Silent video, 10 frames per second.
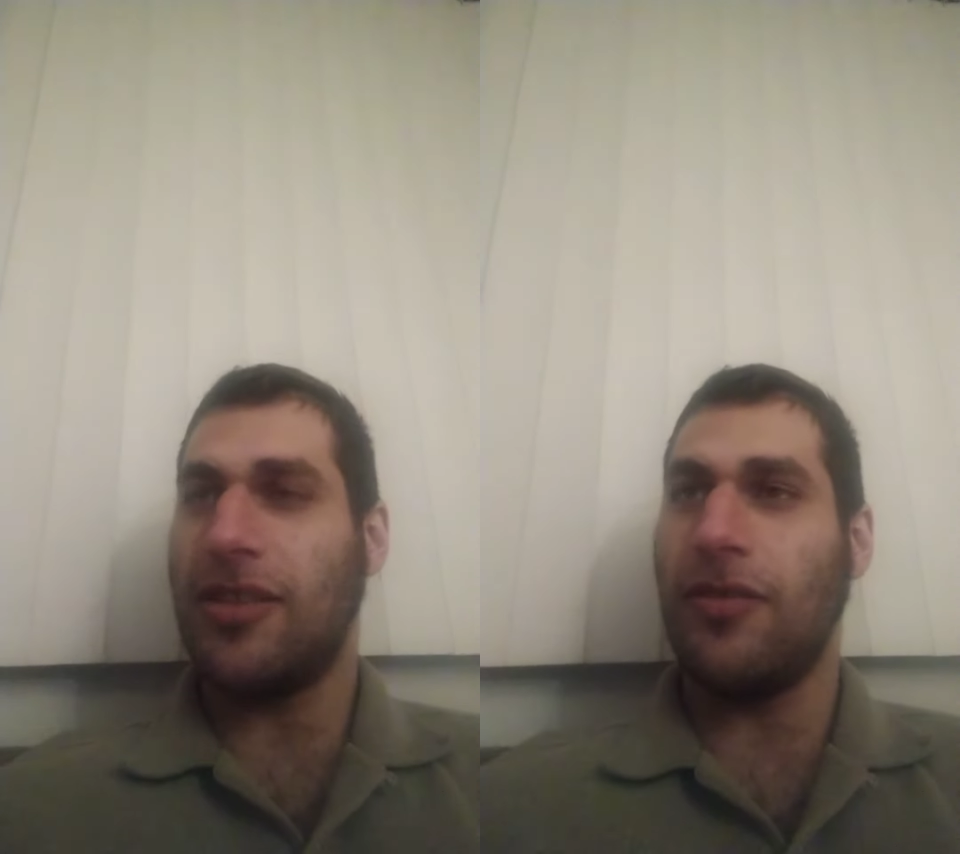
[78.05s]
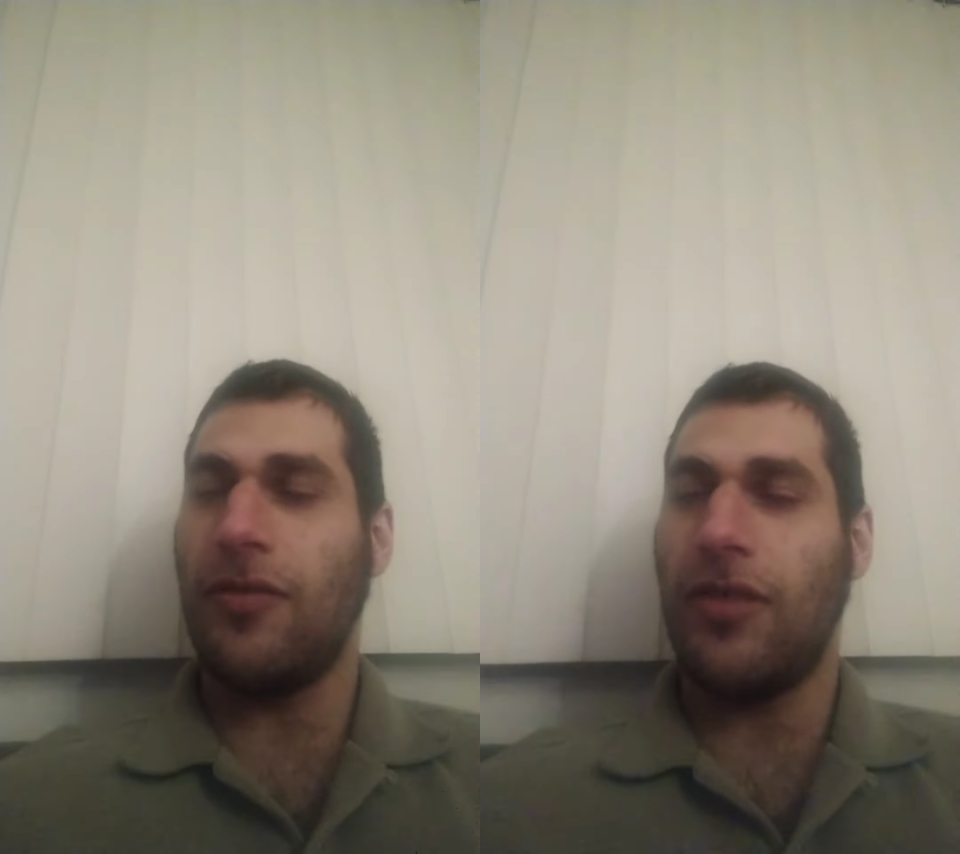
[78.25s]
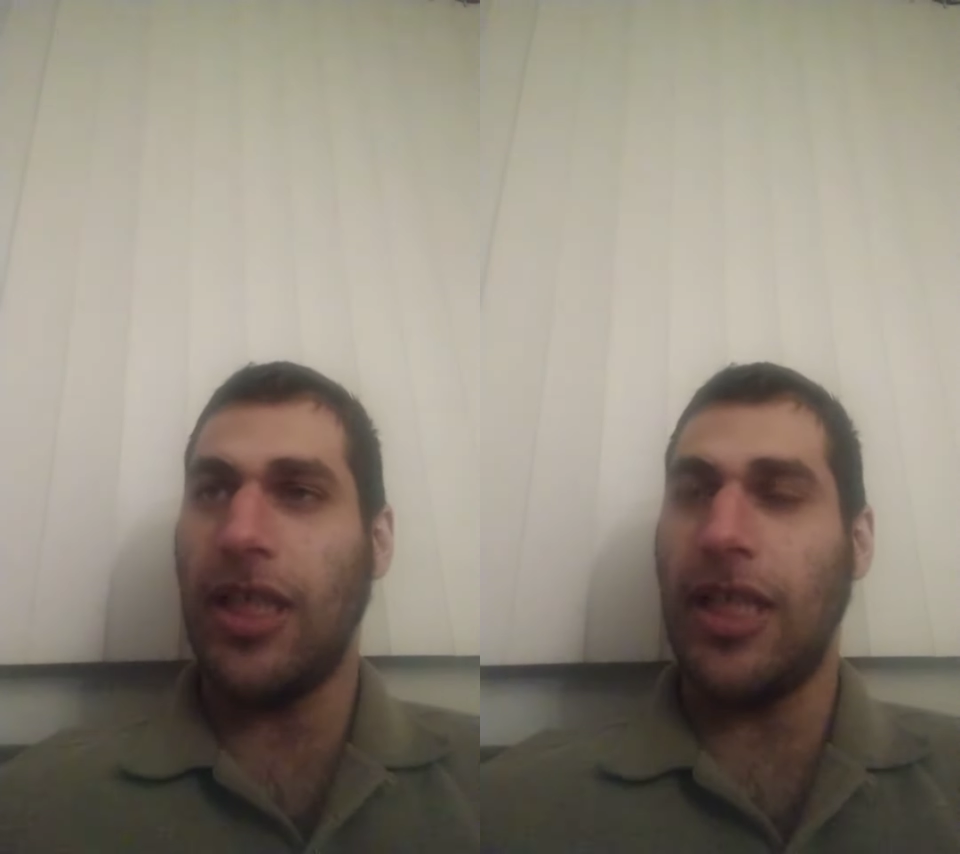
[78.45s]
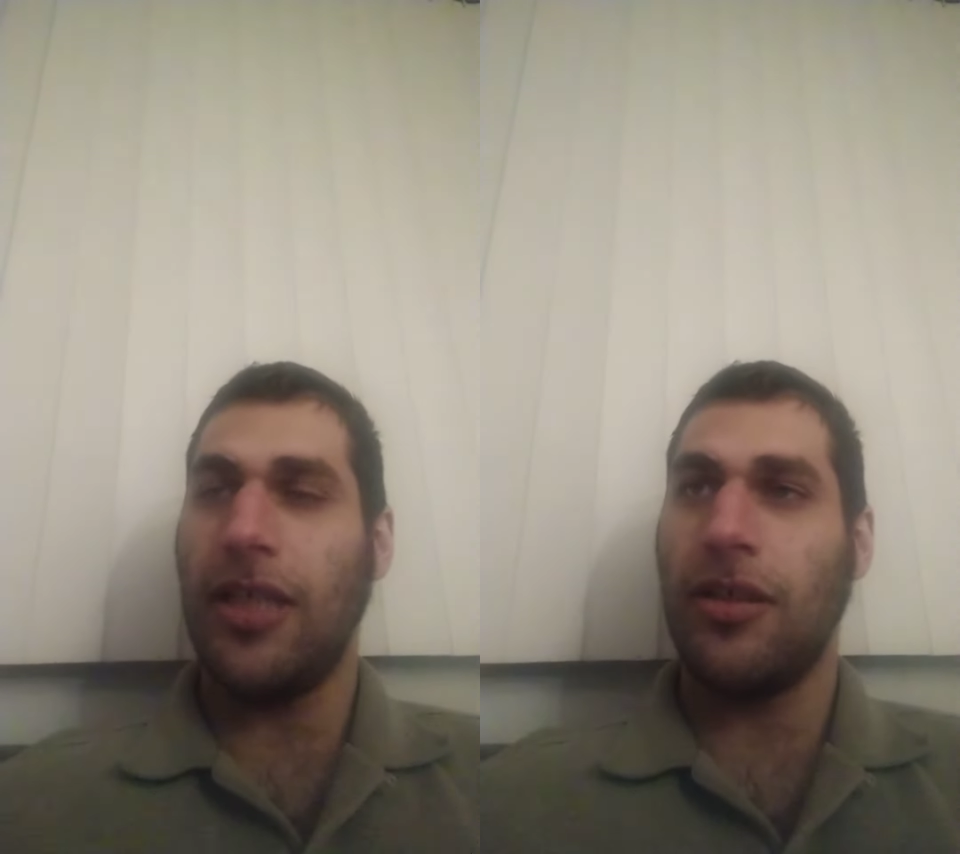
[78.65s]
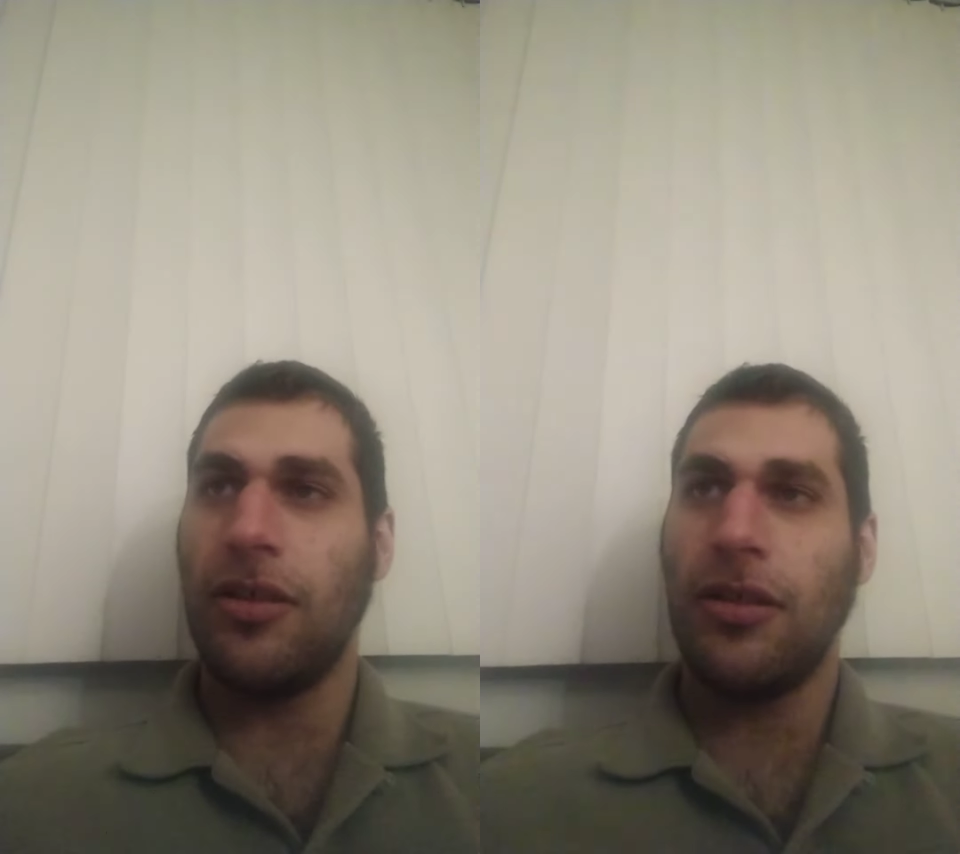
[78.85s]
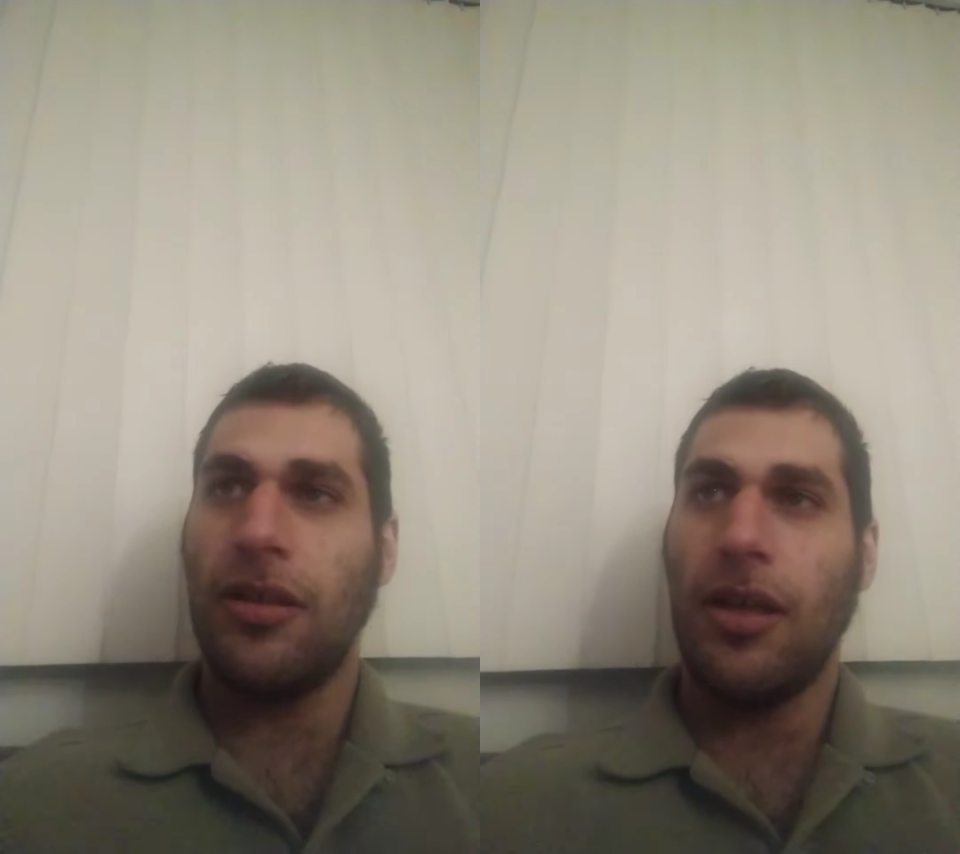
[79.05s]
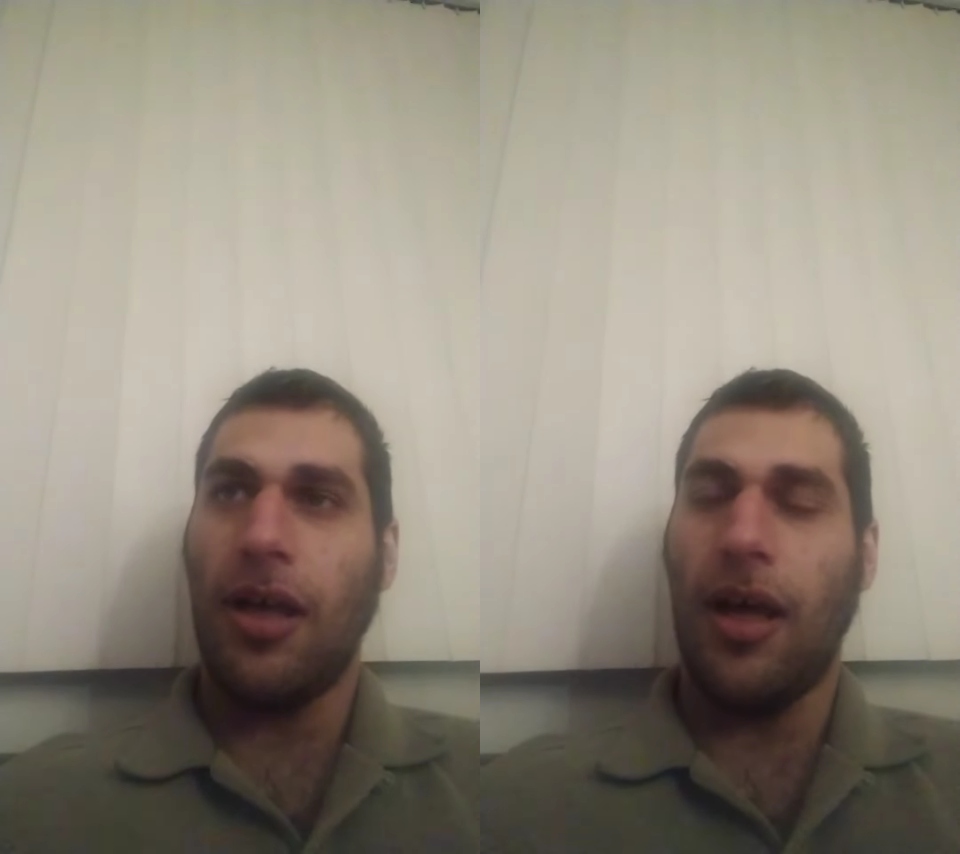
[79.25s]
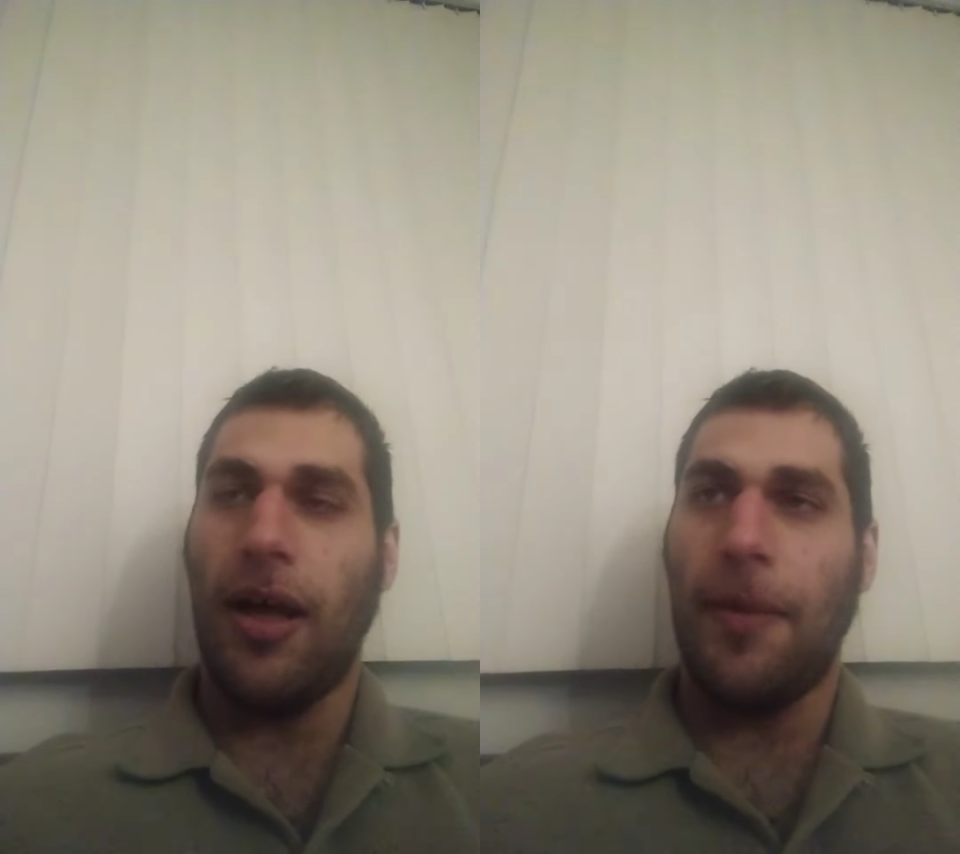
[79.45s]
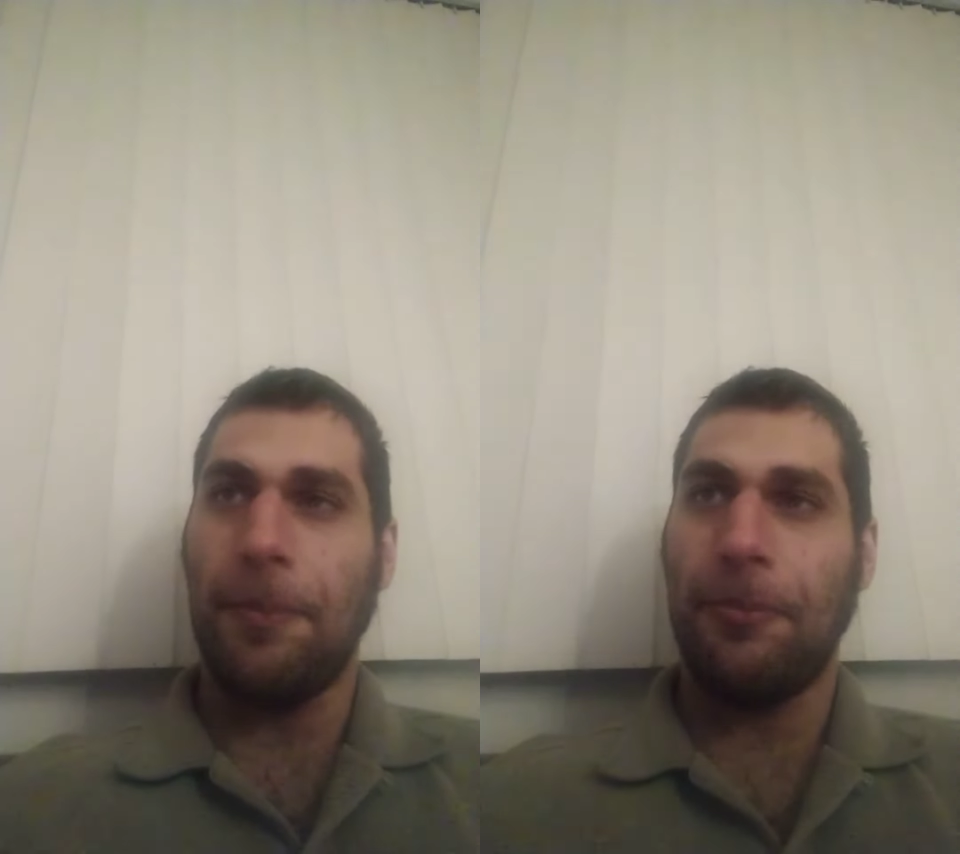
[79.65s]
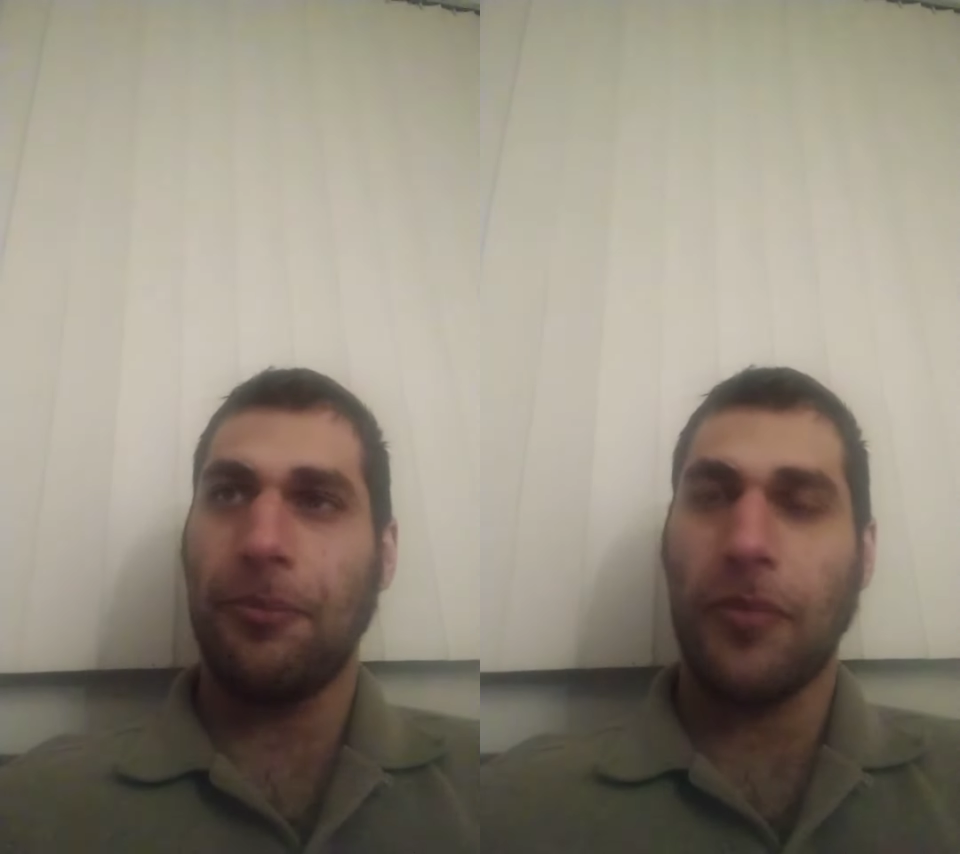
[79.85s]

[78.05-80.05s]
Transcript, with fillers: to the um,